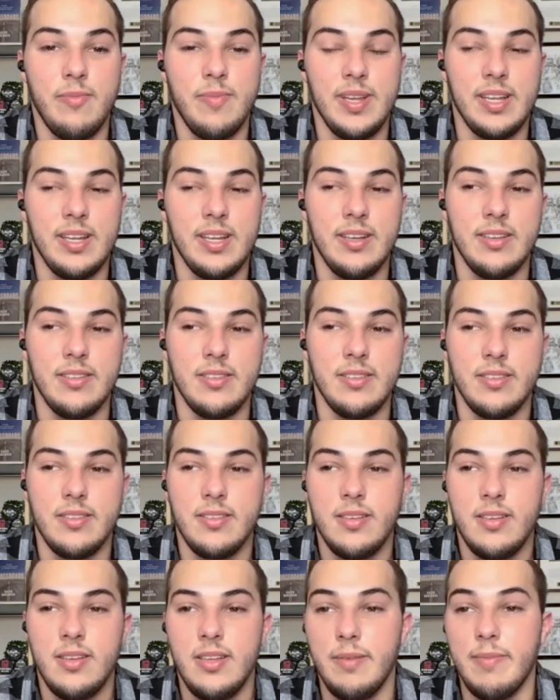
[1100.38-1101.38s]
because
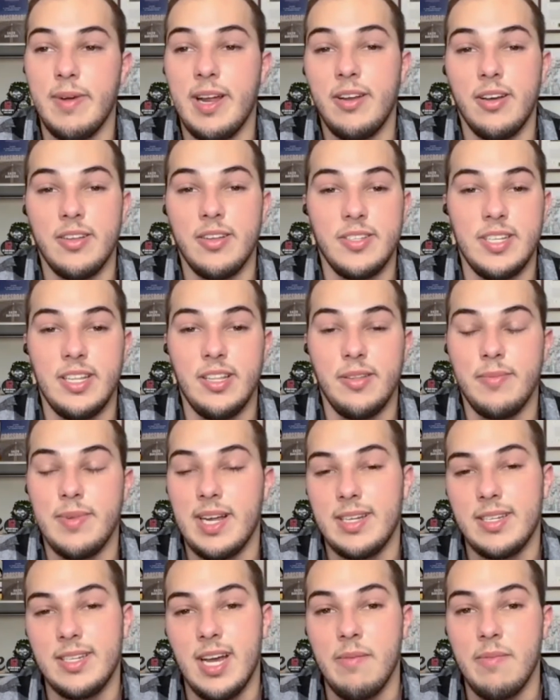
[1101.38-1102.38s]
you might not see them
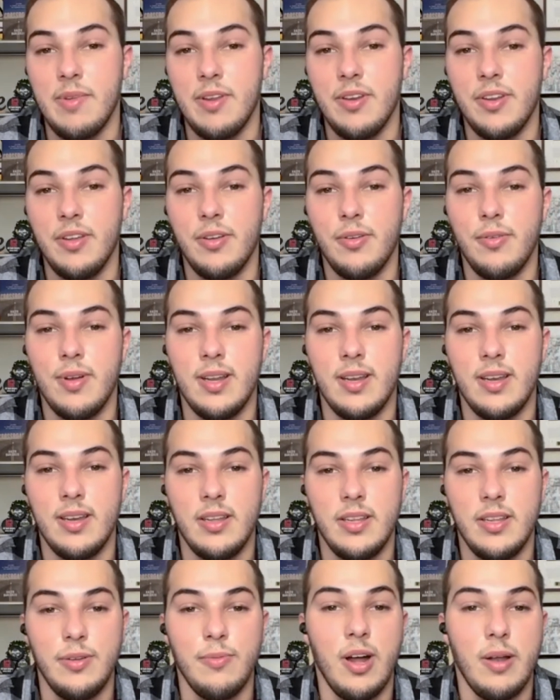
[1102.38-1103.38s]
next time you do and
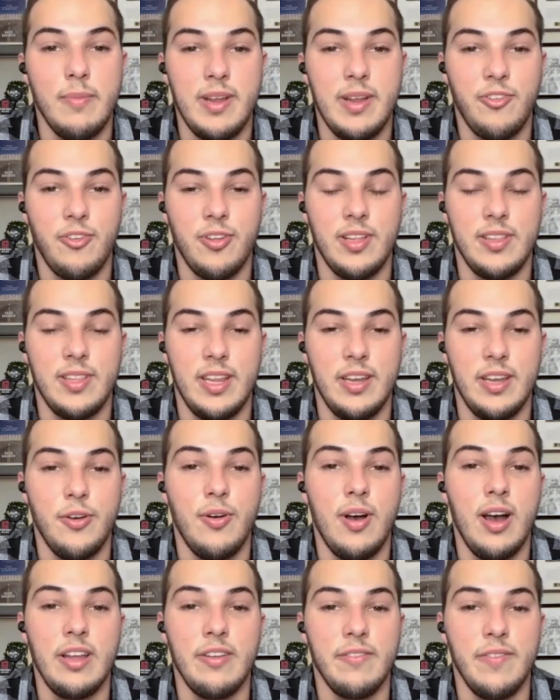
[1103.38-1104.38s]
you want to make sure that they know
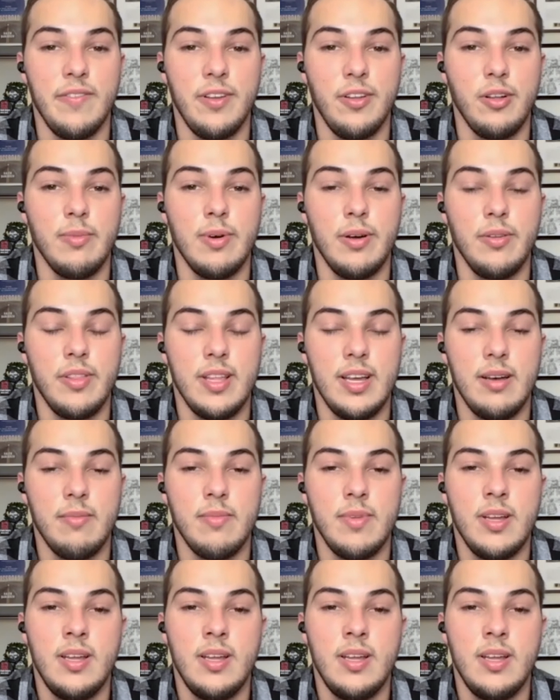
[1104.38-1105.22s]
how you feel about them.